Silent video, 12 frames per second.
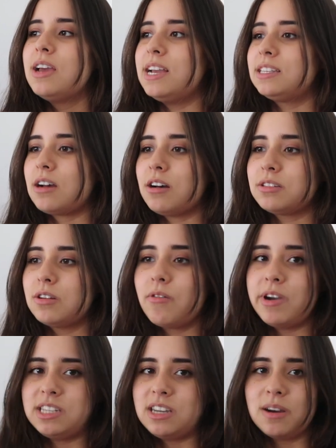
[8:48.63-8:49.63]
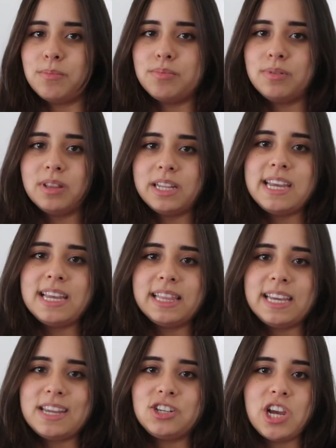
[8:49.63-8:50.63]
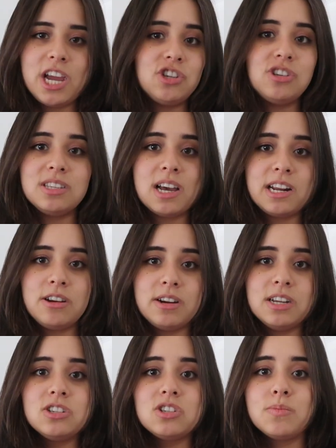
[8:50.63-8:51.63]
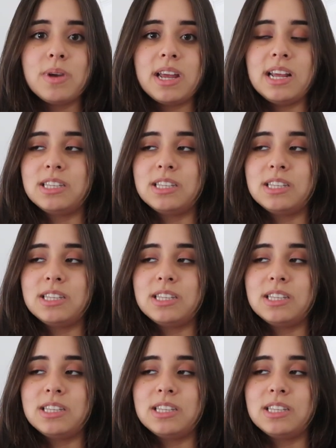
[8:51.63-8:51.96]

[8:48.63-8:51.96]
It's also going to completely change the sound of your instrument.